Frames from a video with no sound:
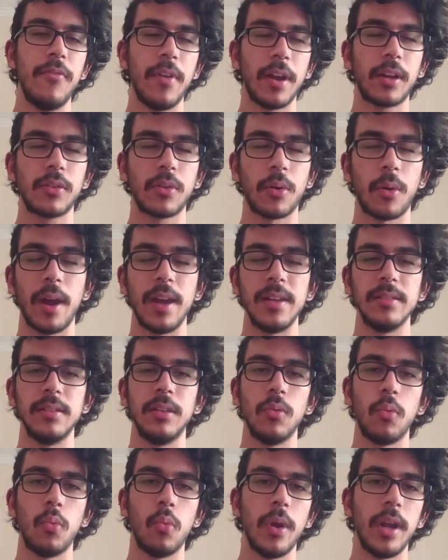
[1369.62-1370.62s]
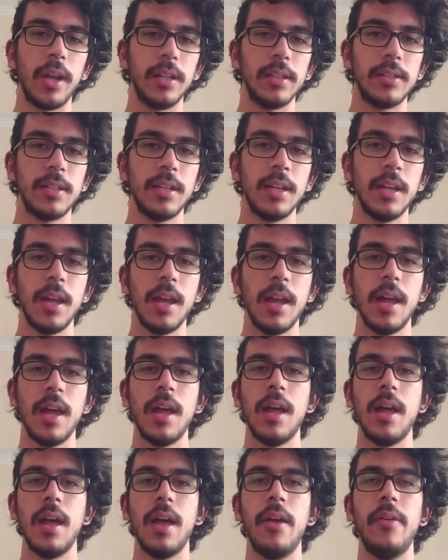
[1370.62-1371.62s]
vectorized wait,
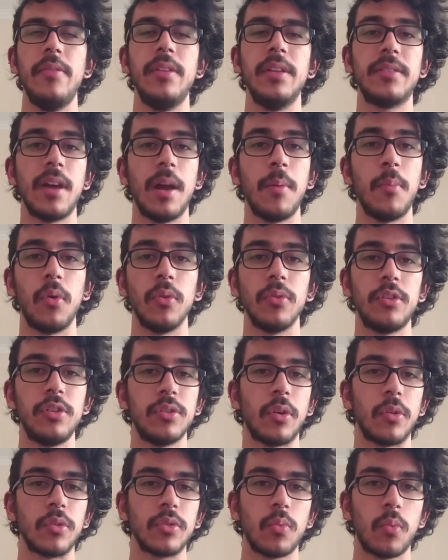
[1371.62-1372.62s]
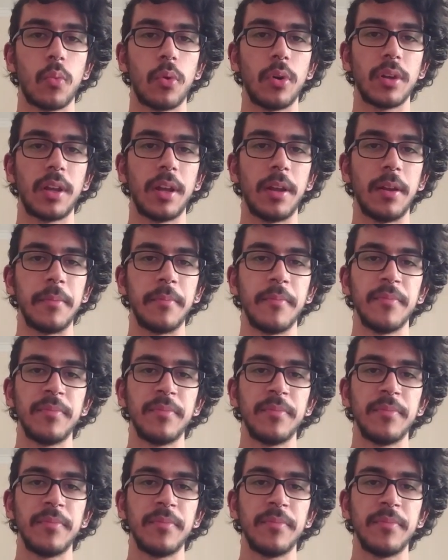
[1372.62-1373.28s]
and the timeout is also working.